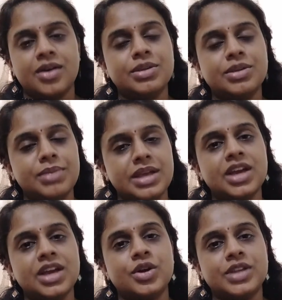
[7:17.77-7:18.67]
or the
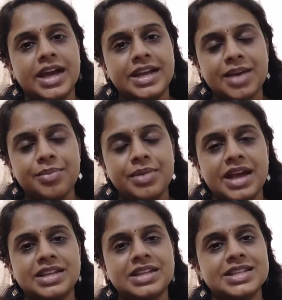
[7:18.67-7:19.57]
meaning or the idea
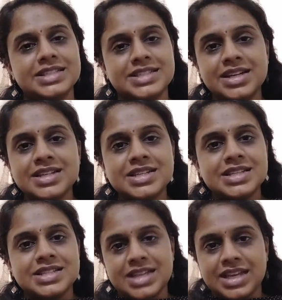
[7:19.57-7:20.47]
behind it is the
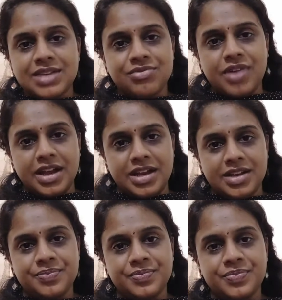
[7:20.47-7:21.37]

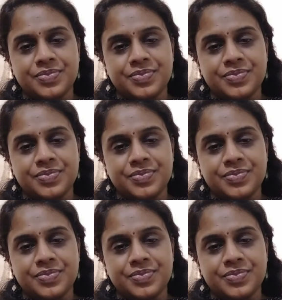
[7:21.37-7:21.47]
signified.